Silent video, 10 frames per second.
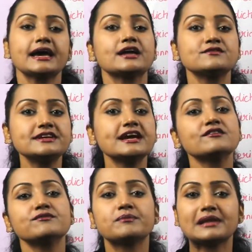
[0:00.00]
and we
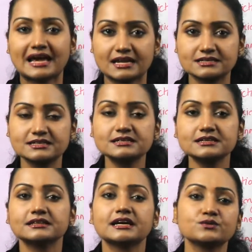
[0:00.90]
have planned
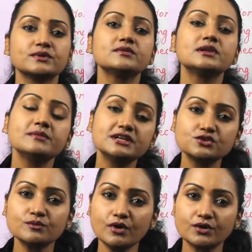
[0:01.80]
it that we will meet
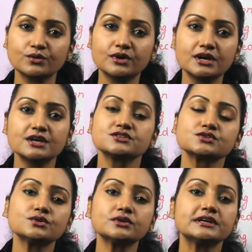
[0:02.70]
tomorrow.
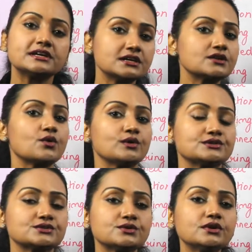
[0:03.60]
So here
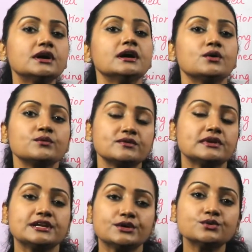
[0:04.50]
also we will
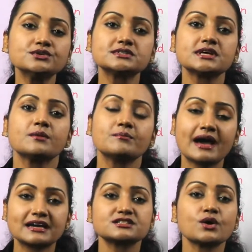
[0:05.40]
use
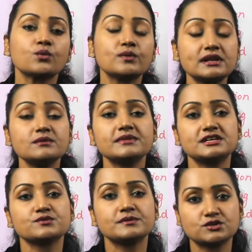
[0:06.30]
Max will
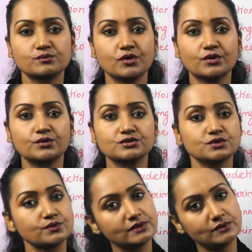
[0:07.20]
meet me tomorrow.
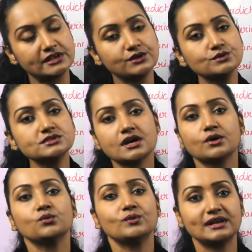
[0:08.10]
So we will use
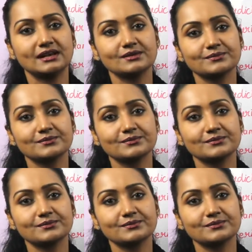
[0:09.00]
will.